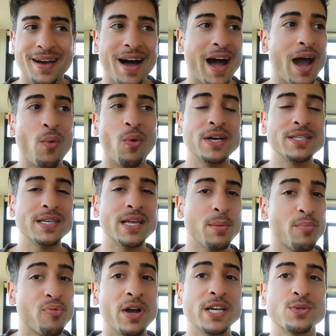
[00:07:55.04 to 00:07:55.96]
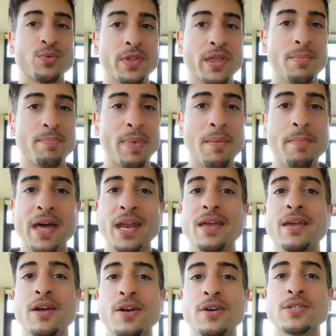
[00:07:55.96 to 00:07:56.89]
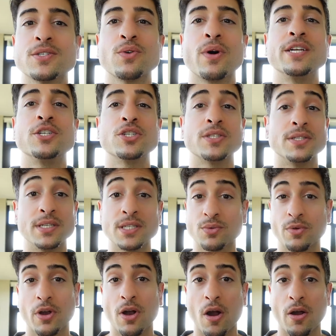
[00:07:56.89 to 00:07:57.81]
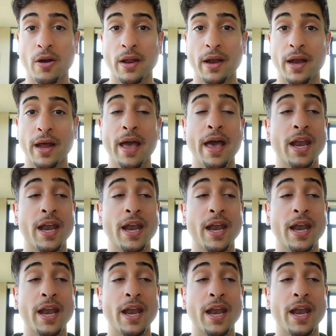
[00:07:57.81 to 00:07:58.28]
I wasn't impressed with it by many years, so I just disregarded it.